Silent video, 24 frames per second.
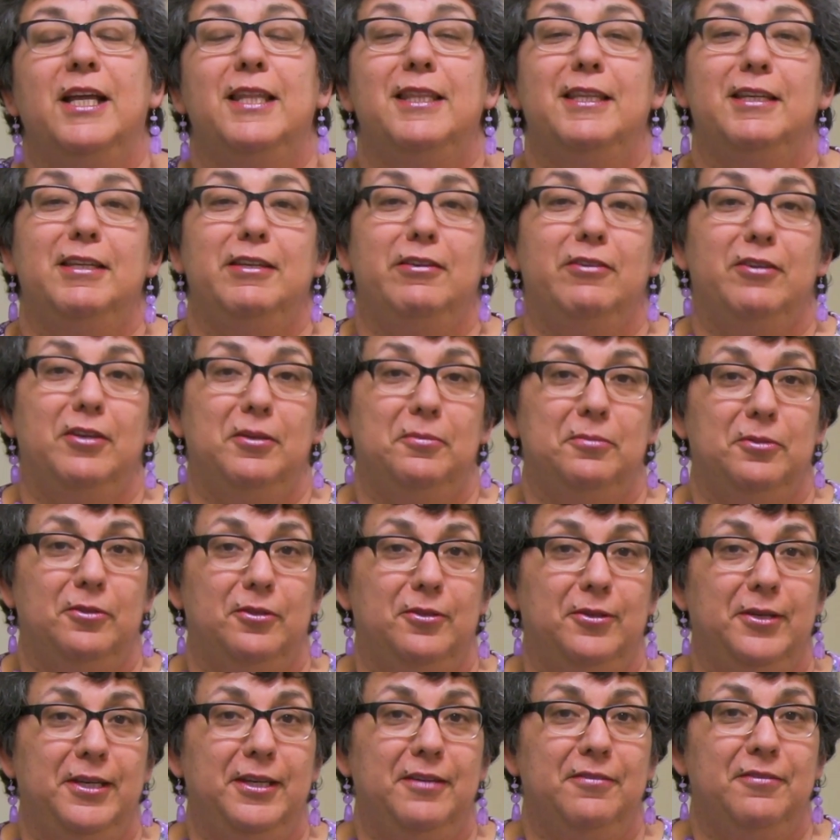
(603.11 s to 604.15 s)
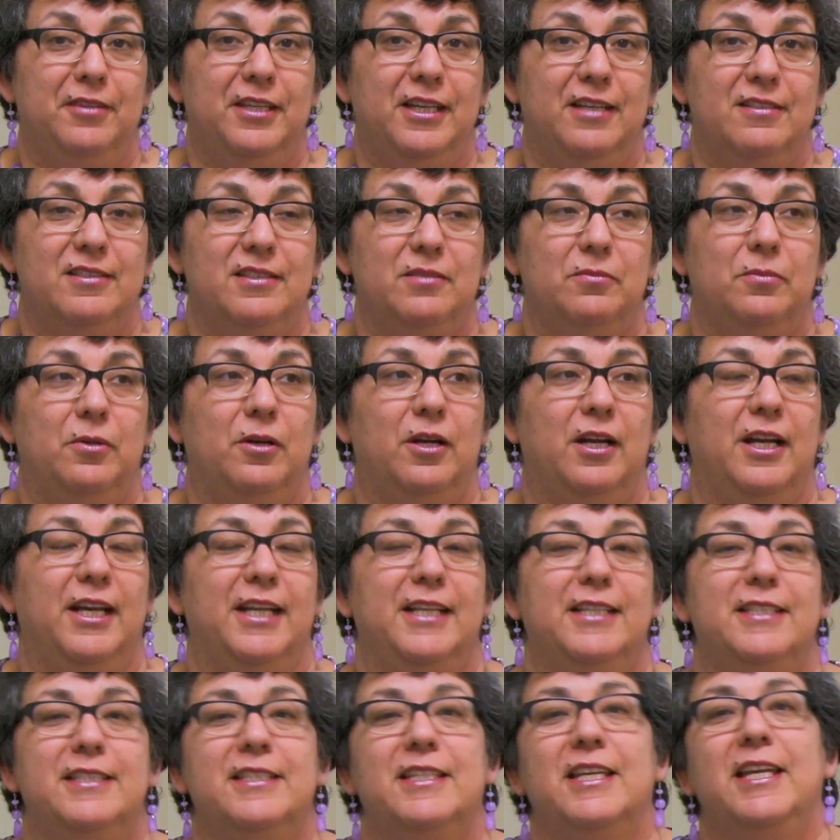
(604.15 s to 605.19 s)
that you're an employee of Thousand
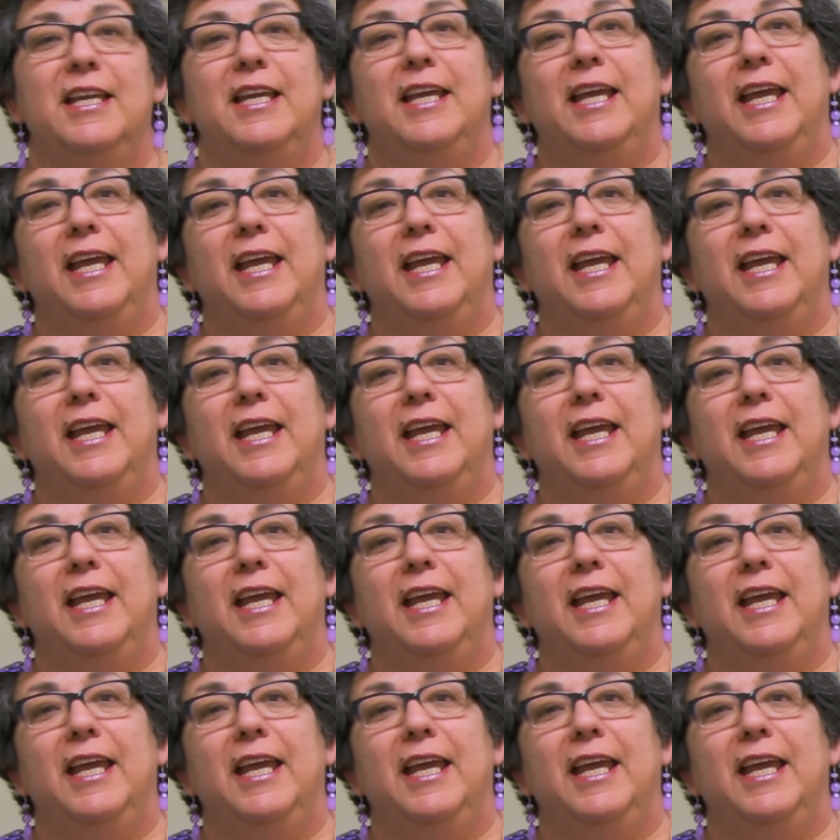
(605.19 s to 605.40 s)
Pines,